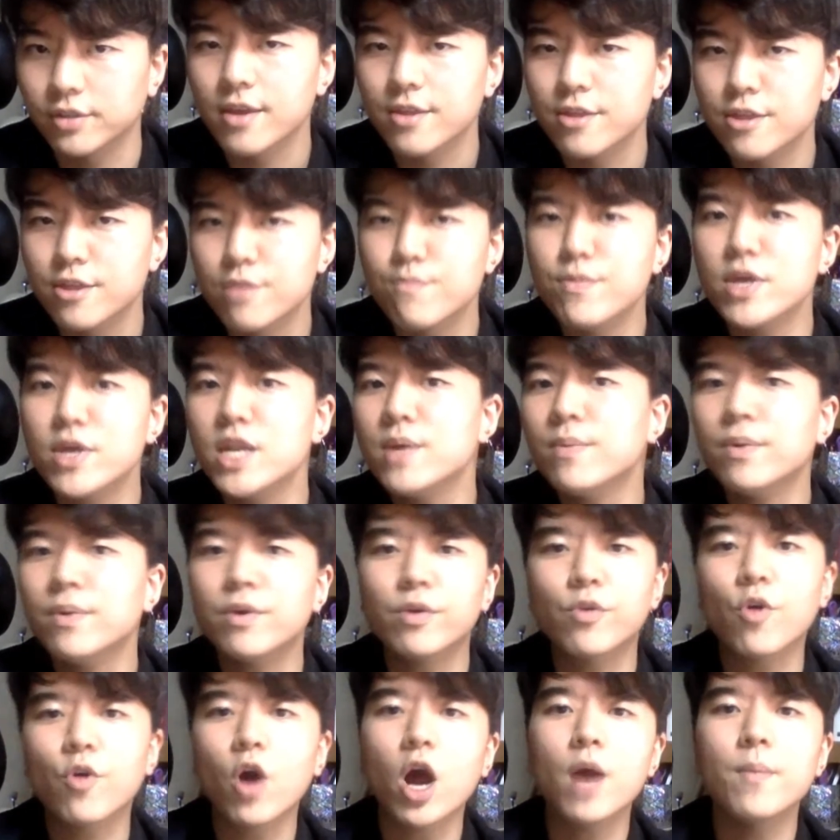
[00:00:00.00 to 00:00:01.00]
The minimum
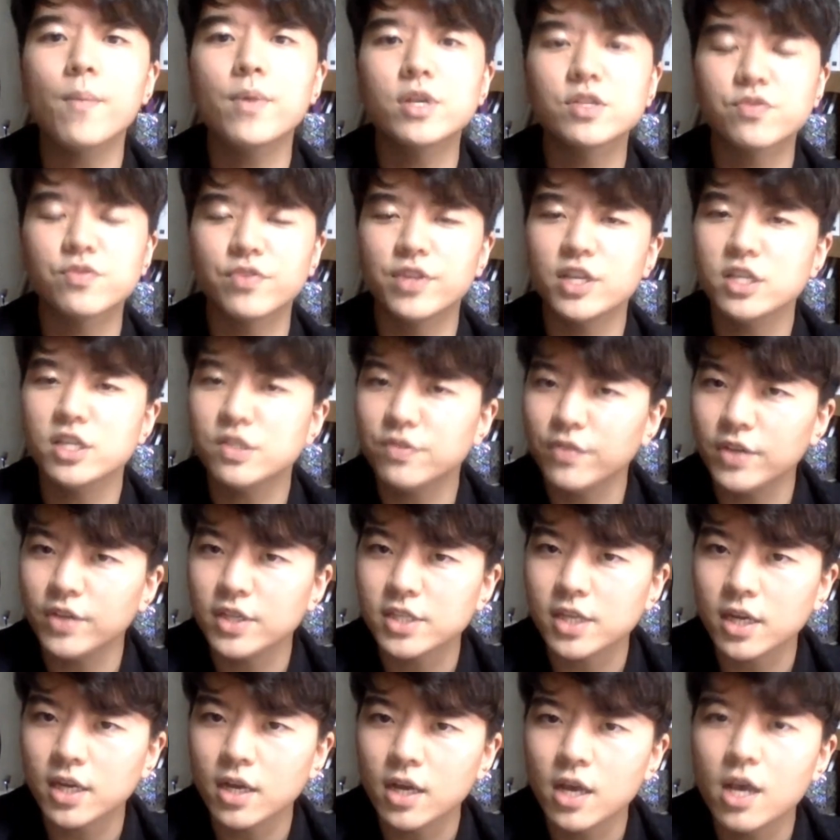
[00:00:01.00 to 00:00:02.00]
requirements for this
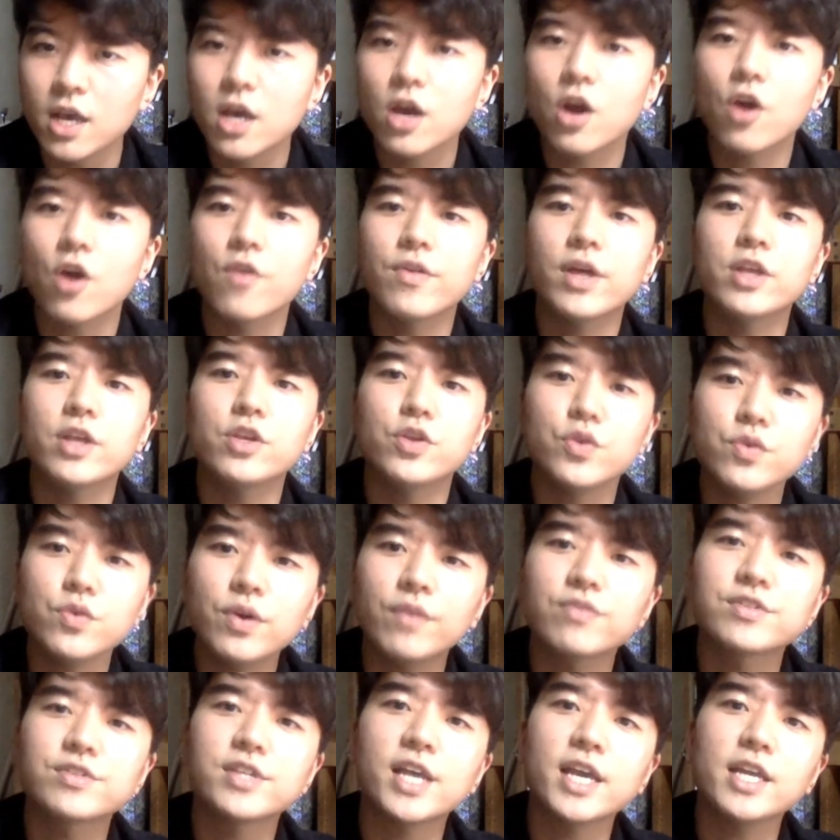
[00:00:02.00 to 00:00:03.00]
visa are that you have
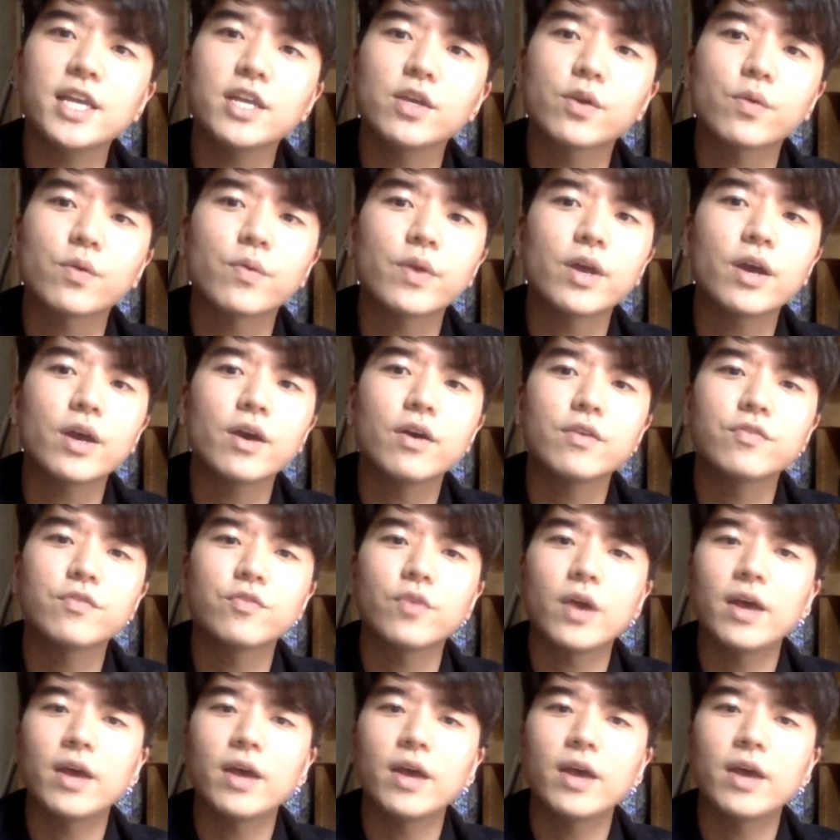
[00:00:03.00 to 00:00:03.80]
stayed in Korea